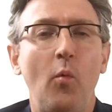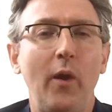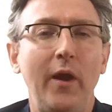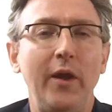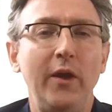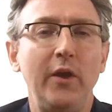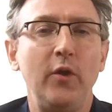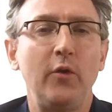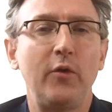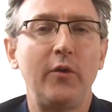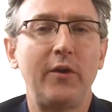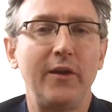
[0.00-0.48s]

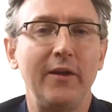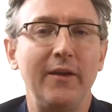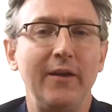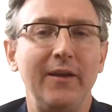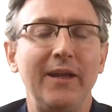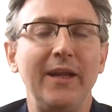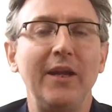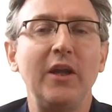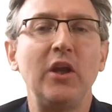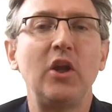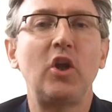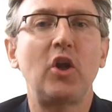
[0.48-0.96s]
where you
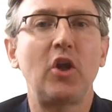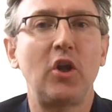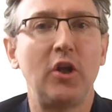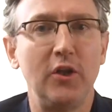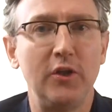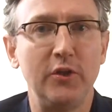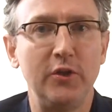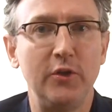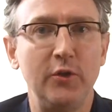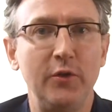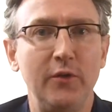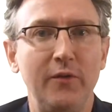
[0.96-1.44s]
can
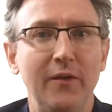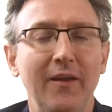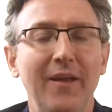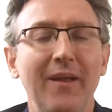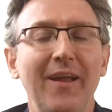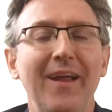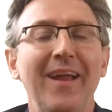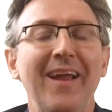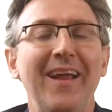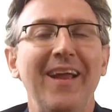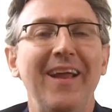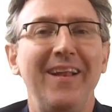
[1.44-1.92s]
include
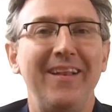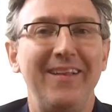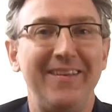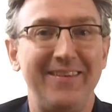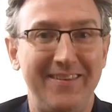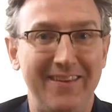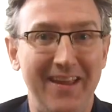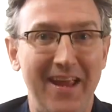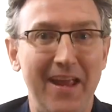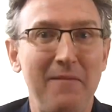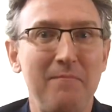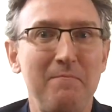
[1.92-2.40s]

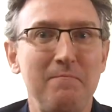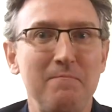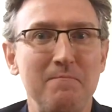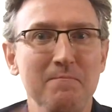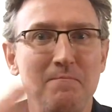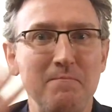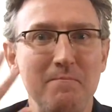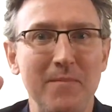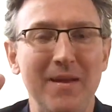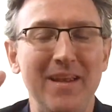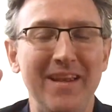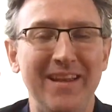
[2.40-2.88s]

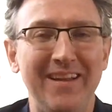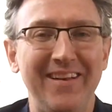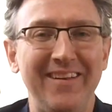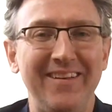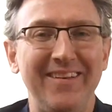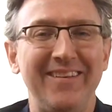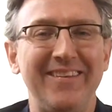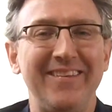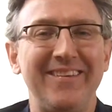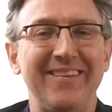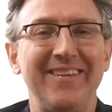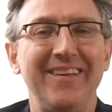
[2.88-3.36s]
10
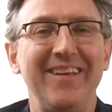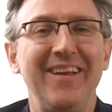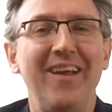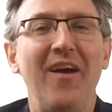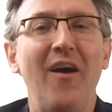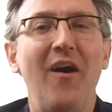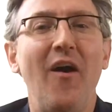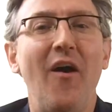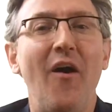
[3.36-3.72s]
minutes